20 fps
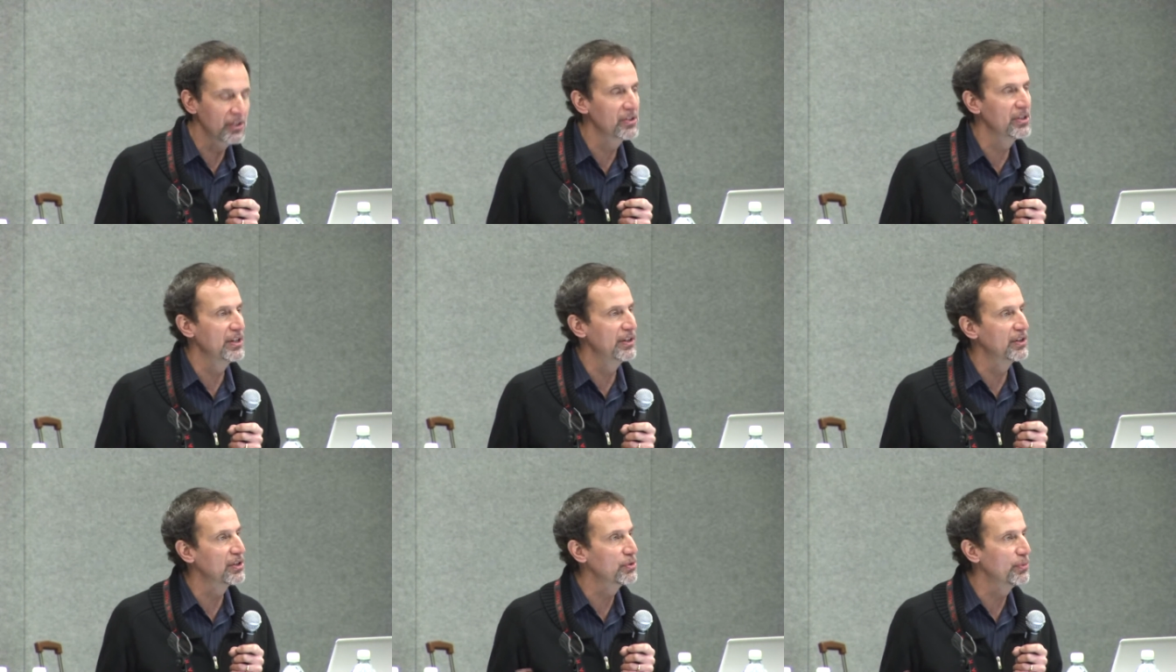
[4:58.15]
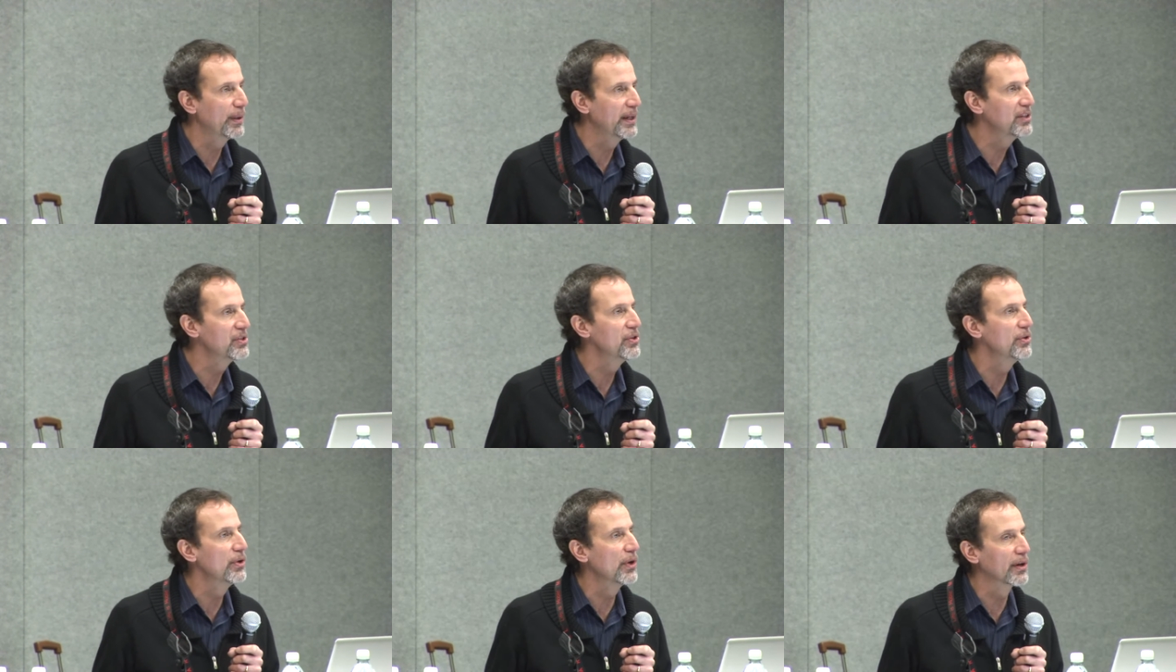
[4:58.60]
see this
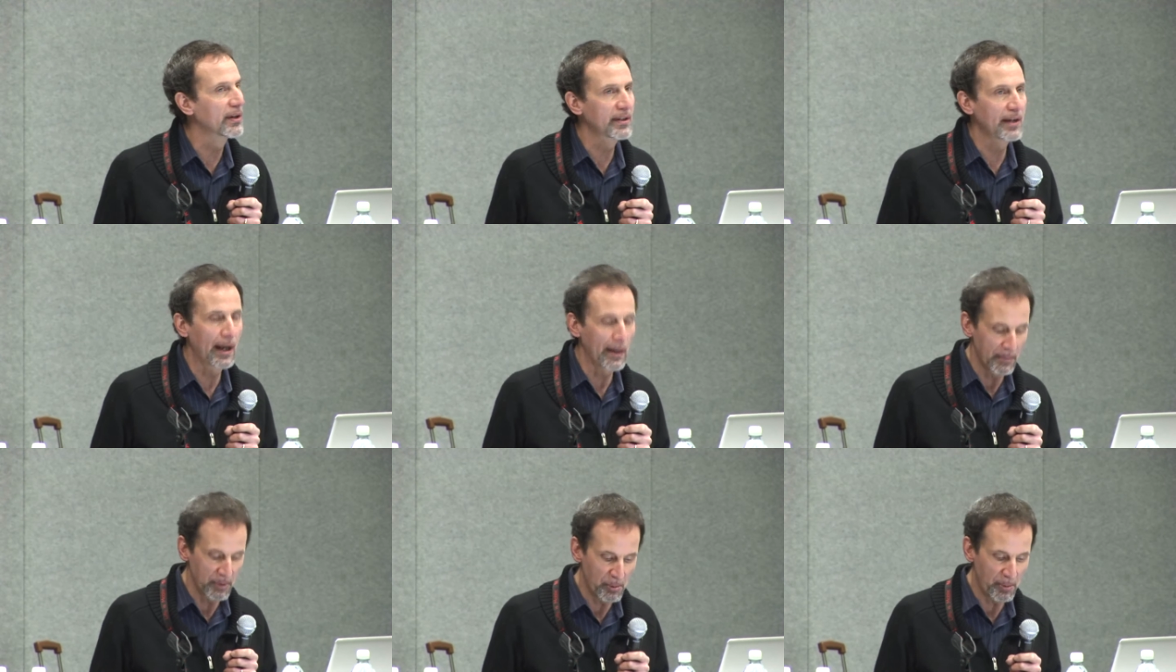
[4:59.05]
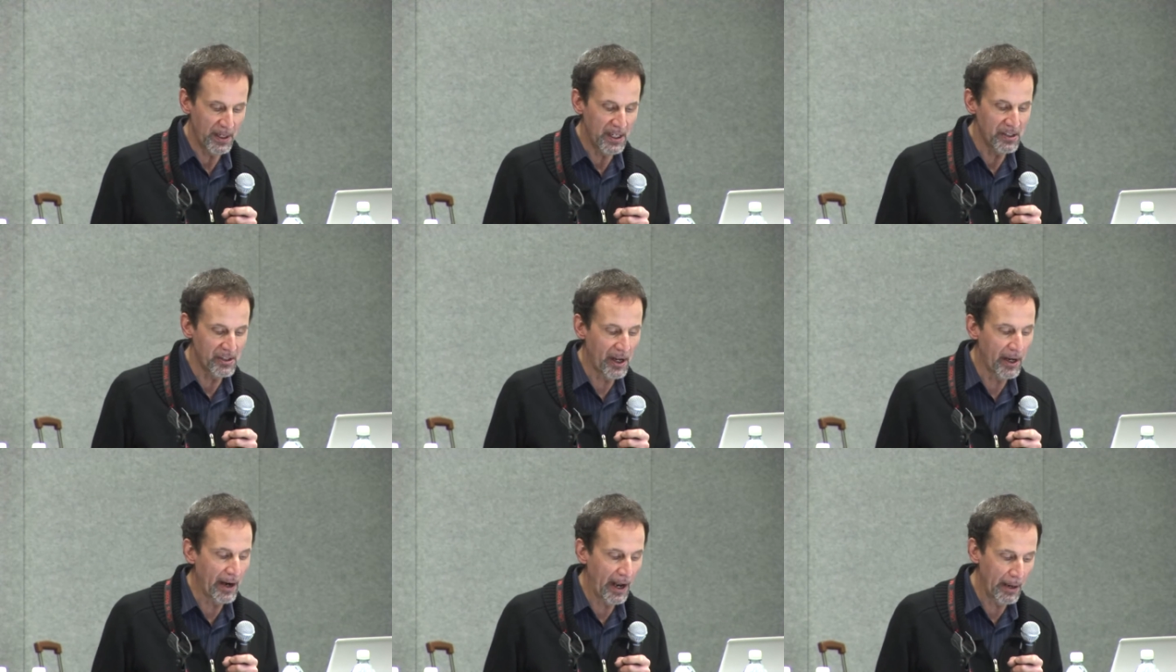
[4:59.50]
week's New York Times
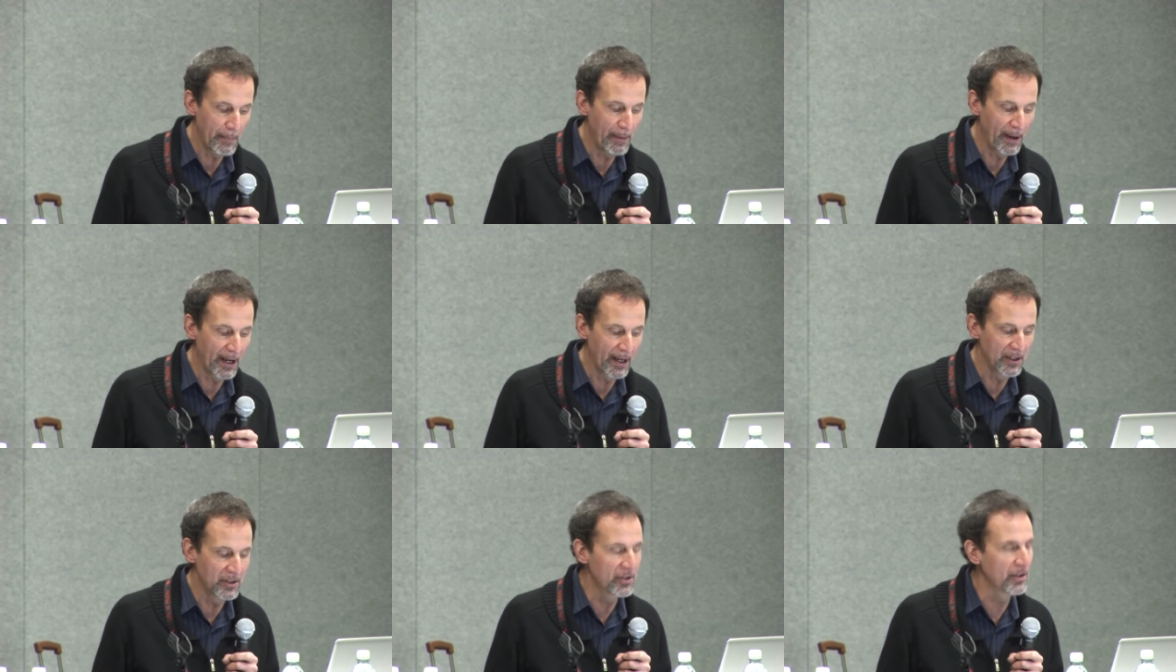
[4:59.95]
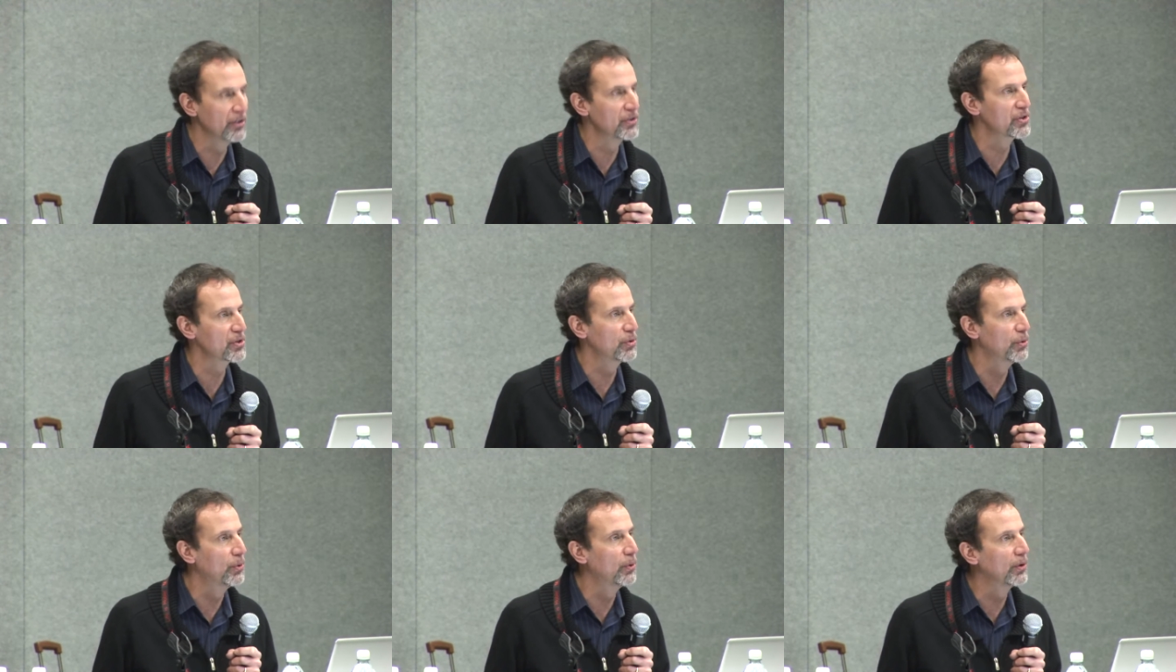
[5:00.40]
piece on iPads in
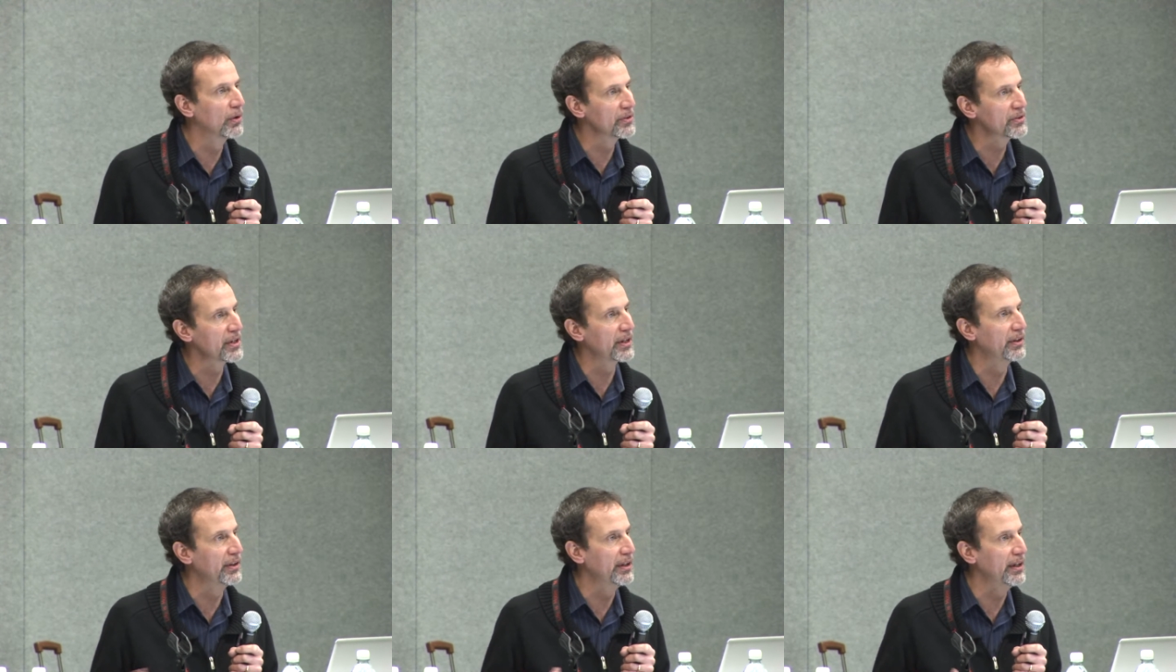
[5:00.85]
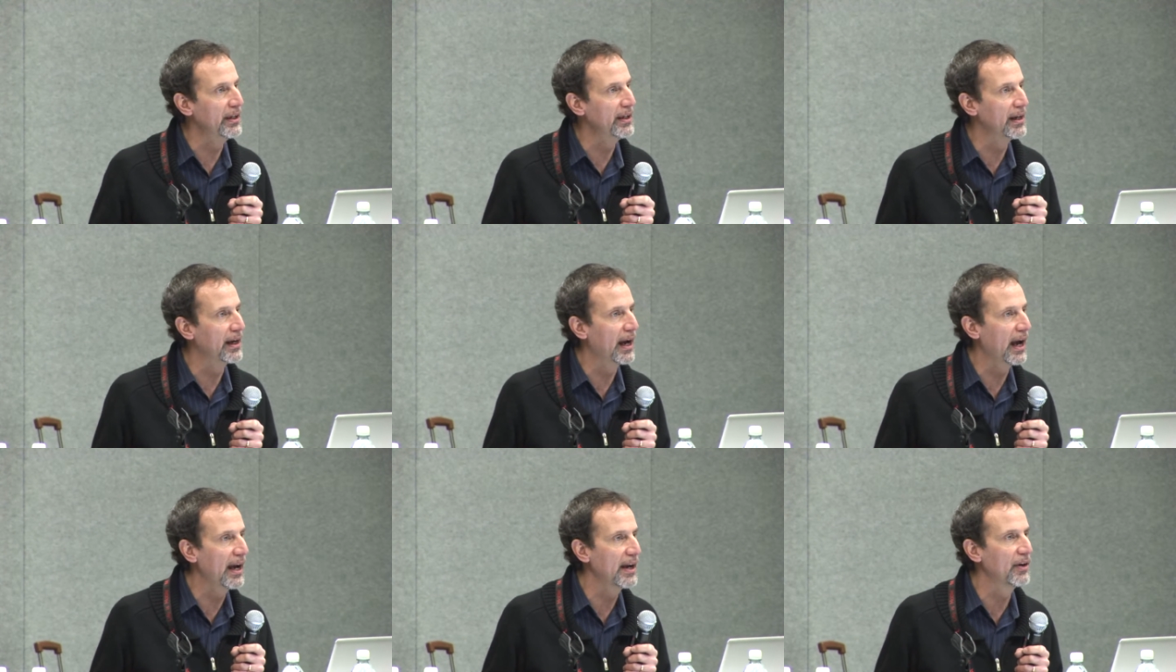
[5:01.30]
schools and the
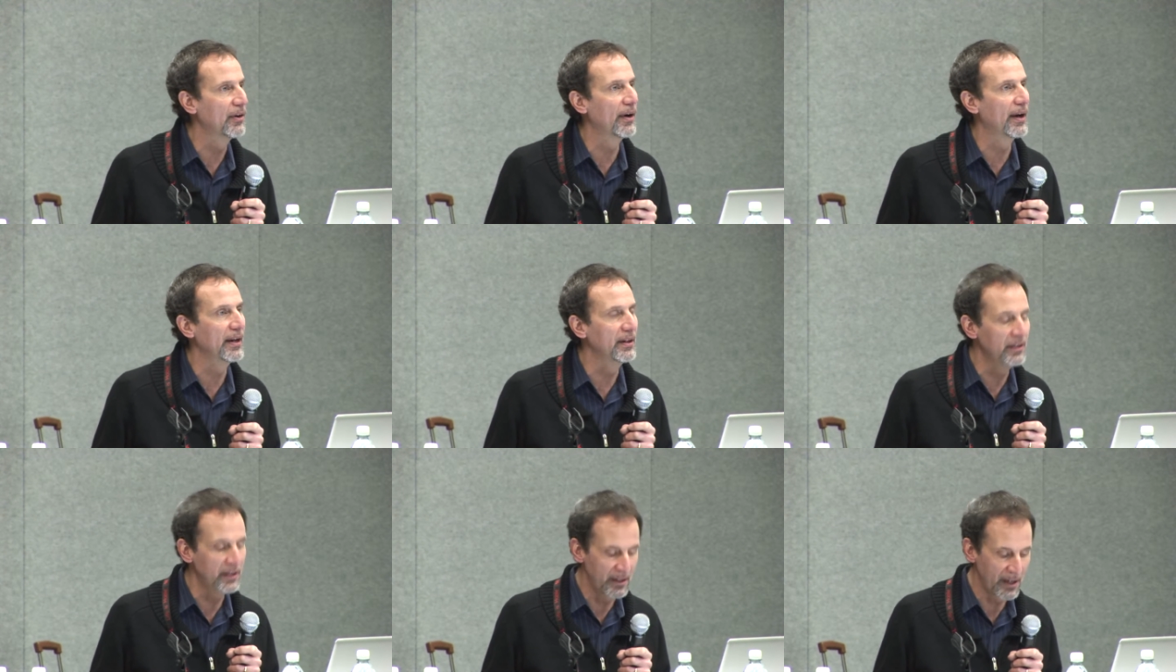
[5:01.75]
Higher Ed